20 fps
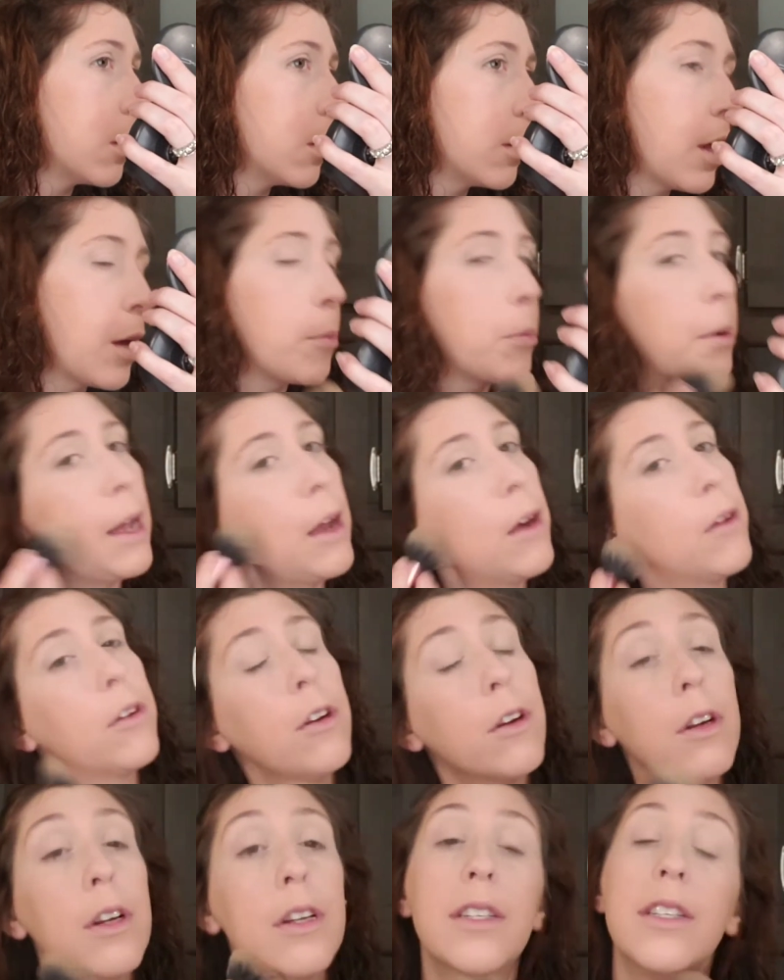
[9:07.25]
That
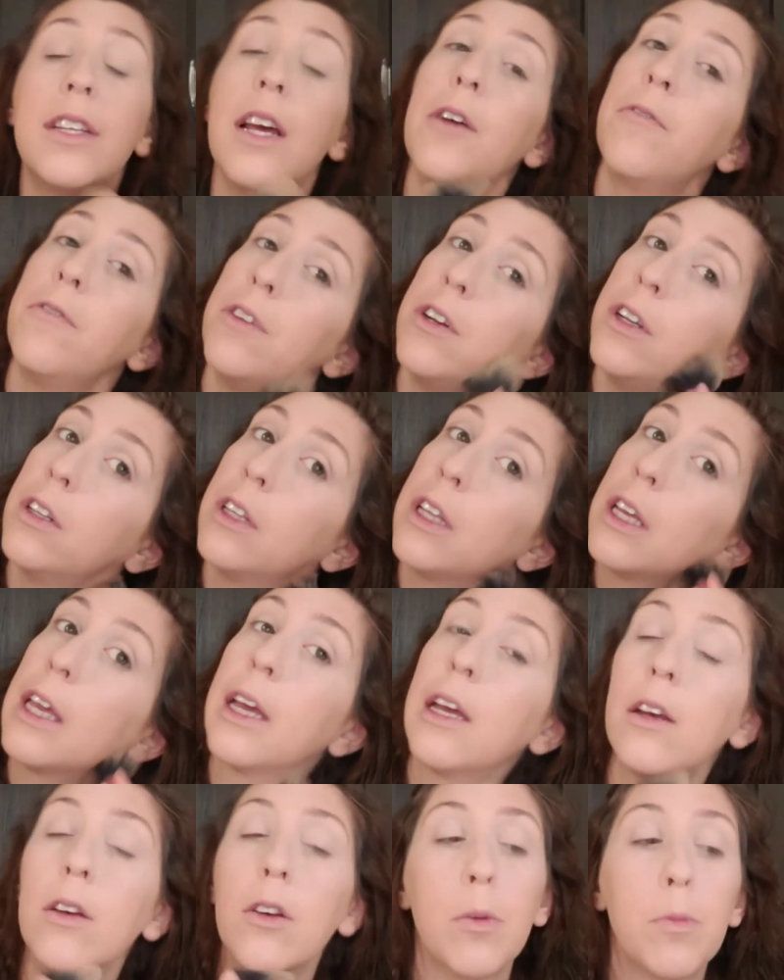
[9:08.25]
powder definitely
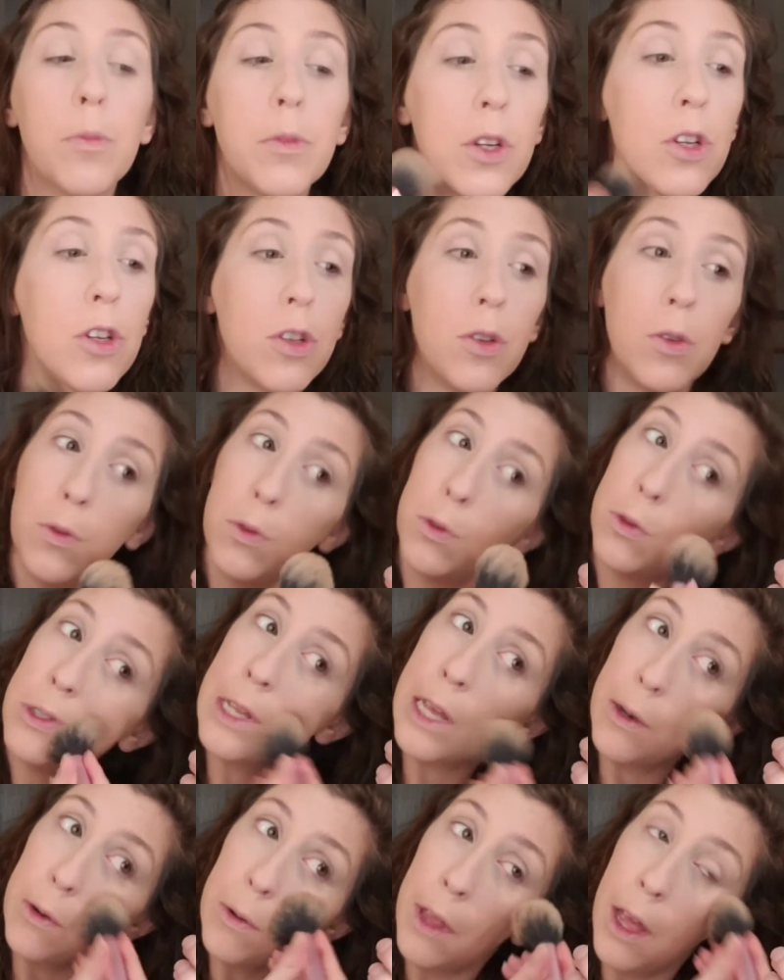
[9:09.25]
helped to
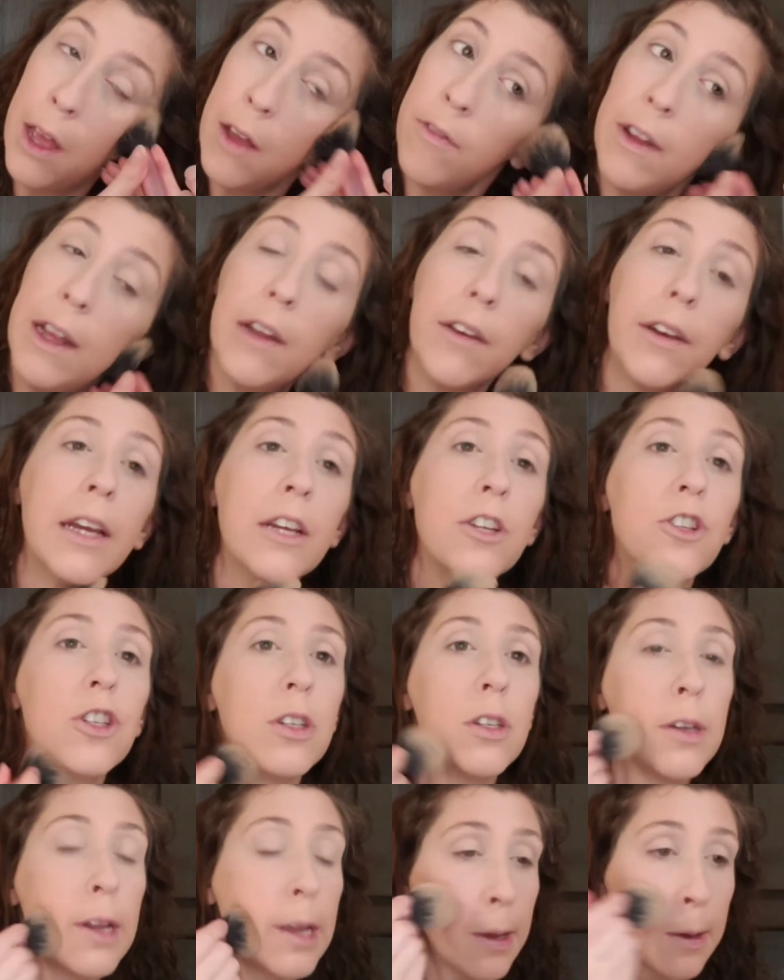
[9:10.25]
settle that
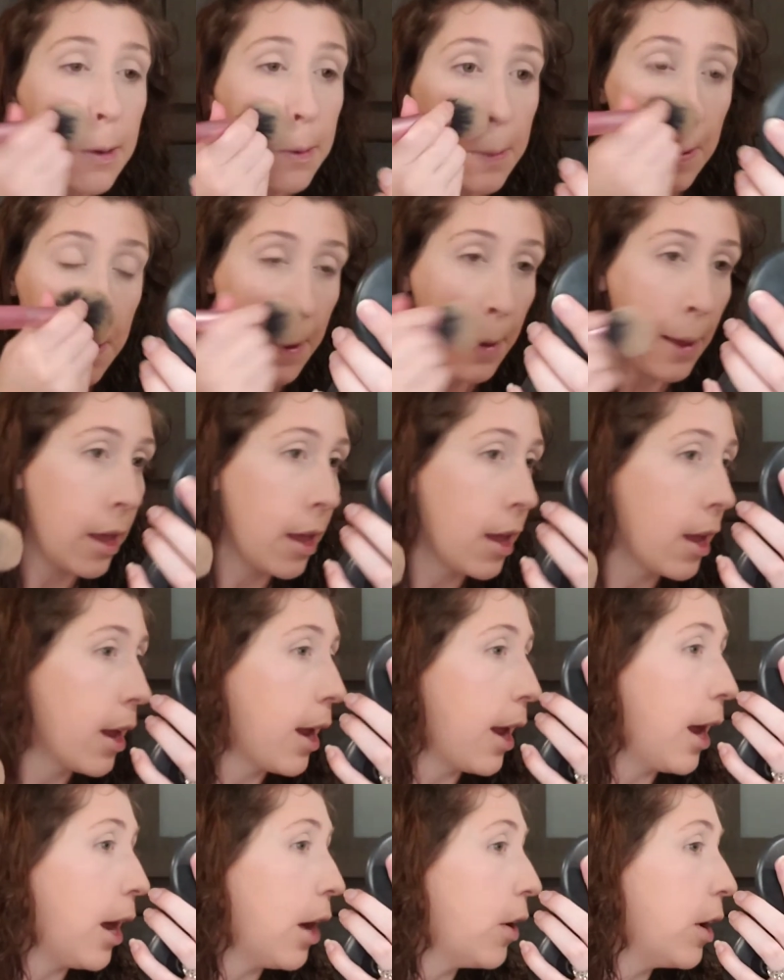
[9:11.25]
foundation down.
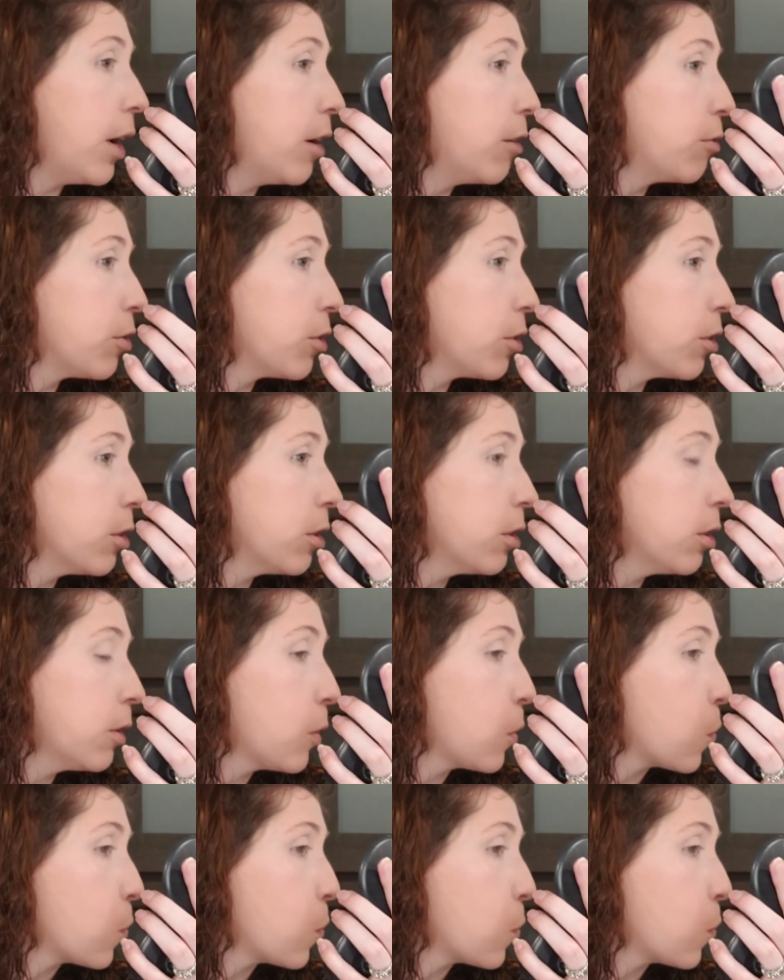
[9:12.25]
However,